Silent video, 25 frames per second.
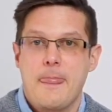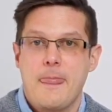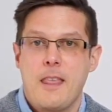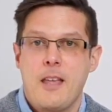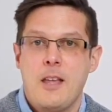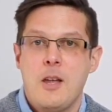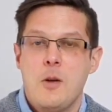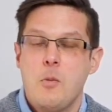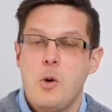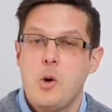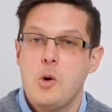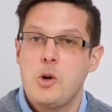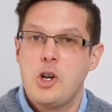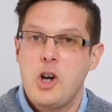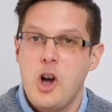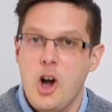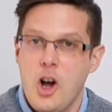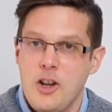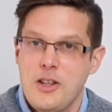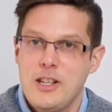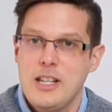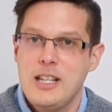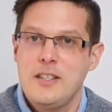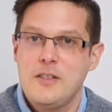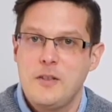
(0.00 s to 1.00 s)
Well,
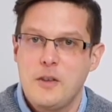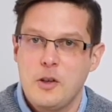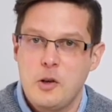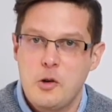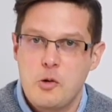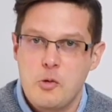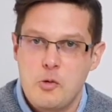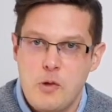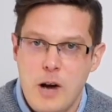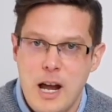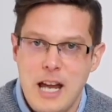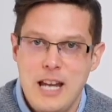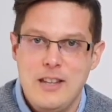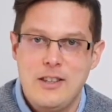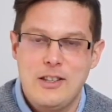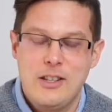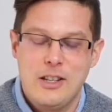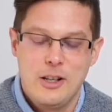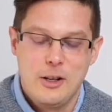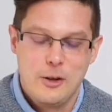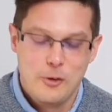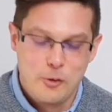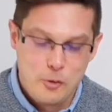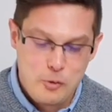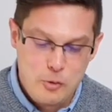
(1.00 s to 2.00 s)
God is the great
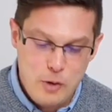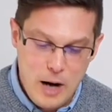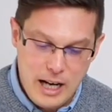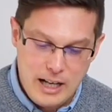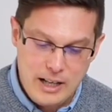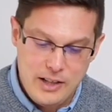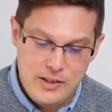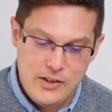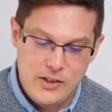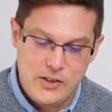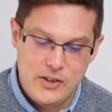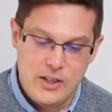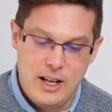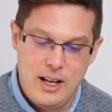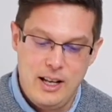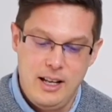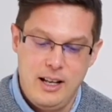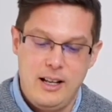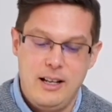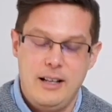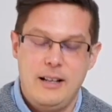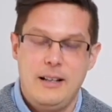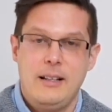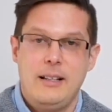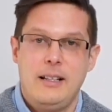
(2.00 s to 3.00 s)
reconciler.
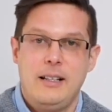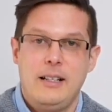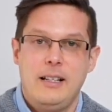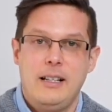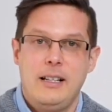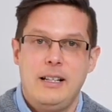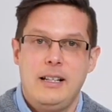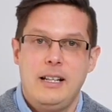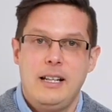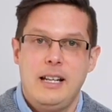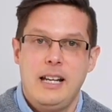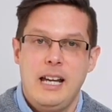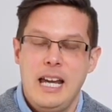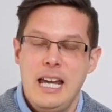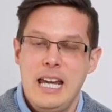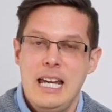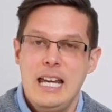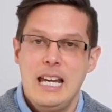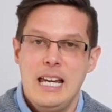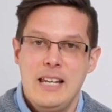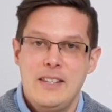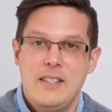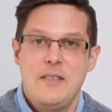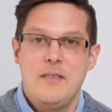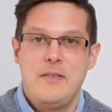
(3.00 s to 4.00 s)
He
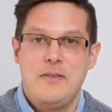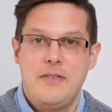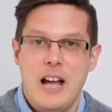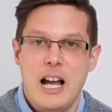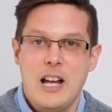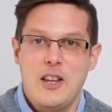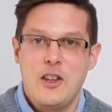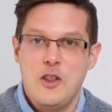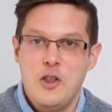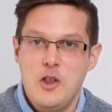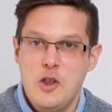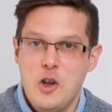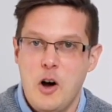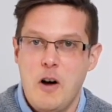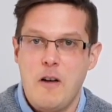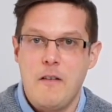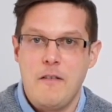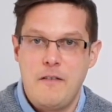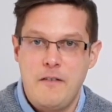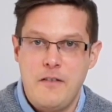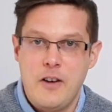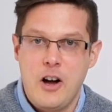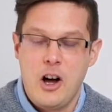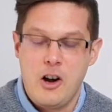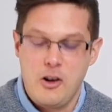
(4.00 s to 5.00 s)
is, in fact, not
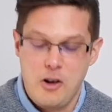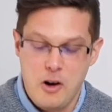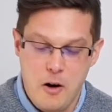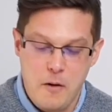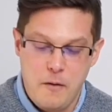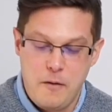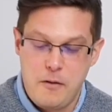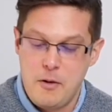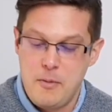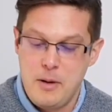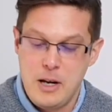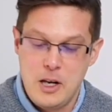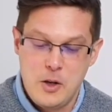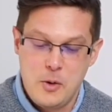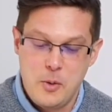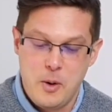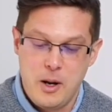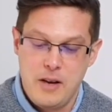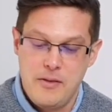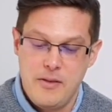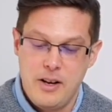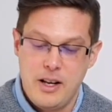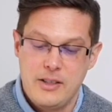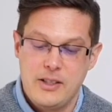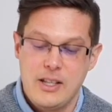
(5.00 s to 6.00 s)
far off from each one of
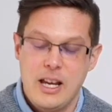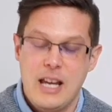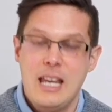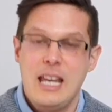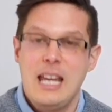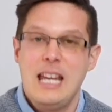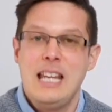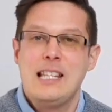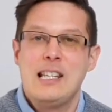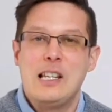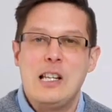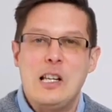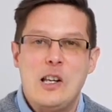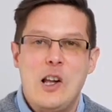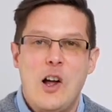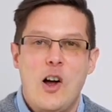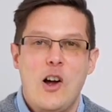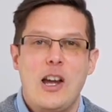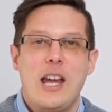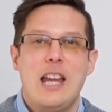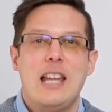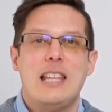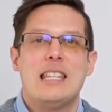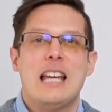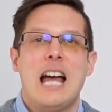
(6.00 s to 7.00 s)
us, and he's
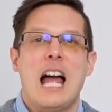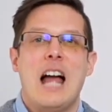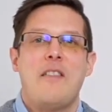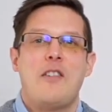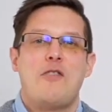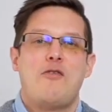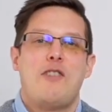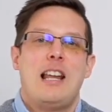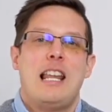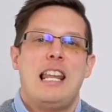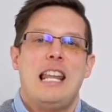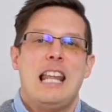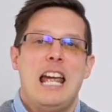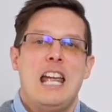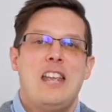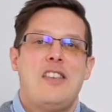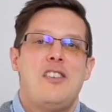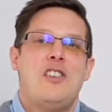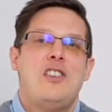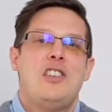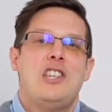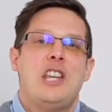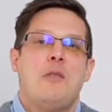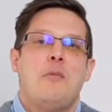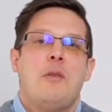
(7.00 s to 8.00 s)
longing to have a
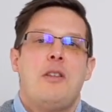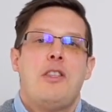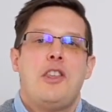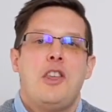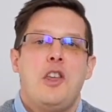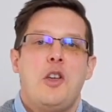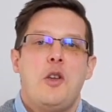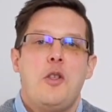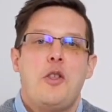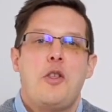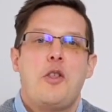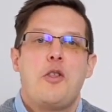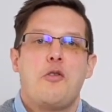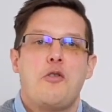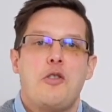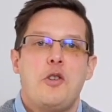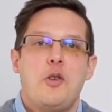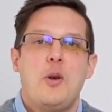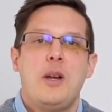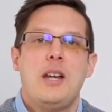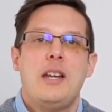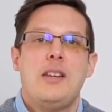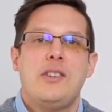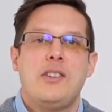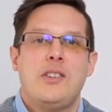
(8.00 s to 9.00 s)
relationship with you through
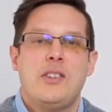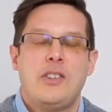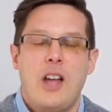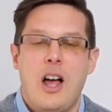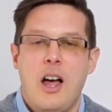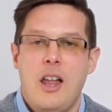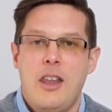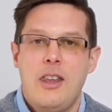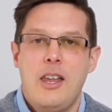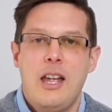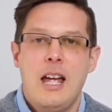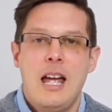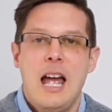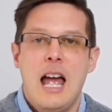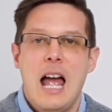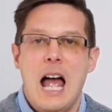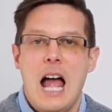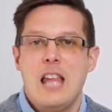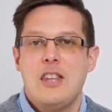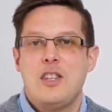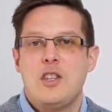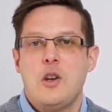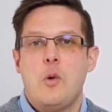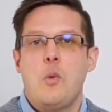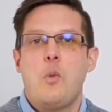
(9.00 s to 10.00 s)
his son and
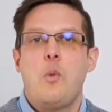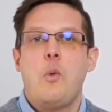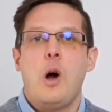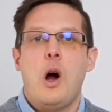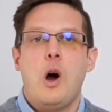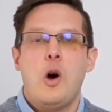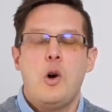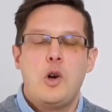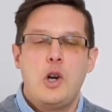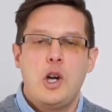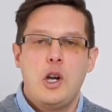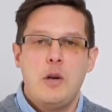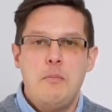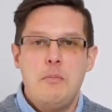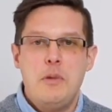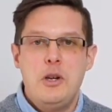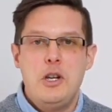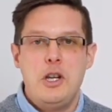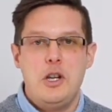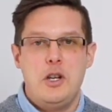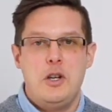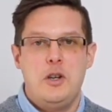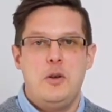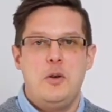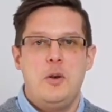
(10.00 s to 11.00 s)
to welcome
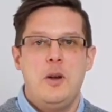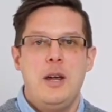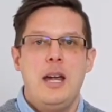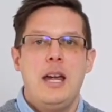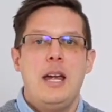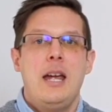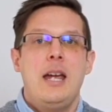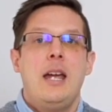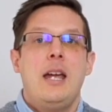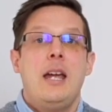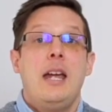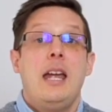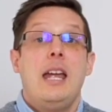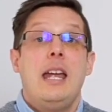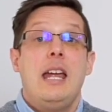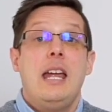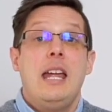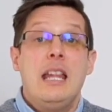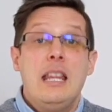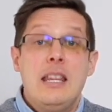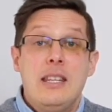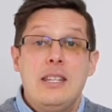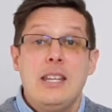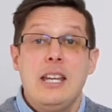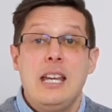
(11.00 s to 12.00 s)
you
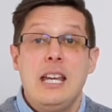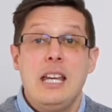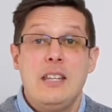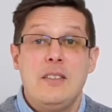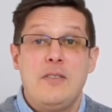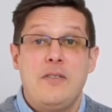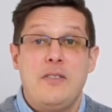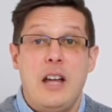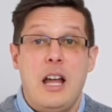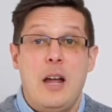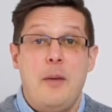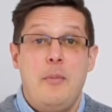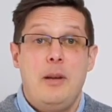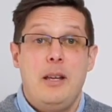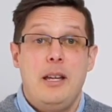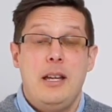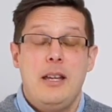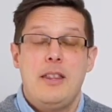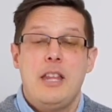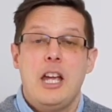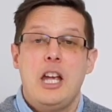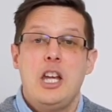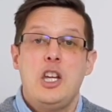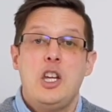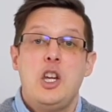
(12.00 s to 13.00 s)
into his family,
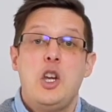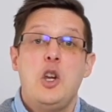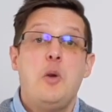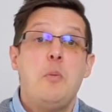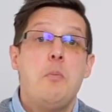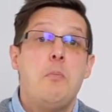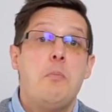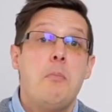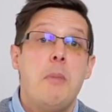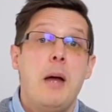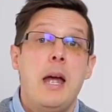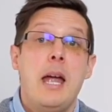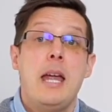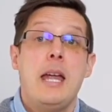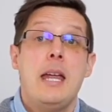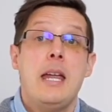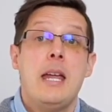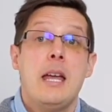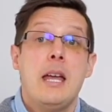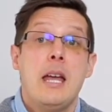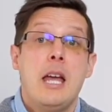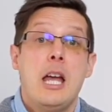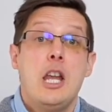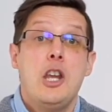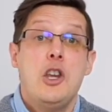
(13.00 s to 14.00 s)
that you may
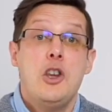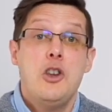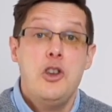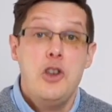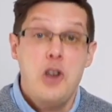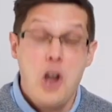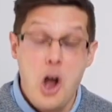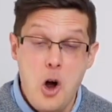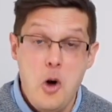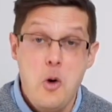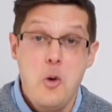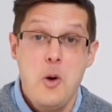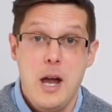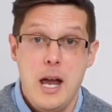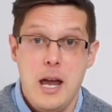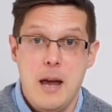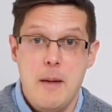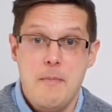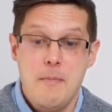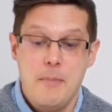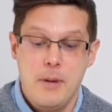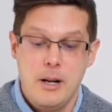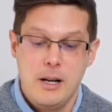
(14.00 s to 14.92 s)
know him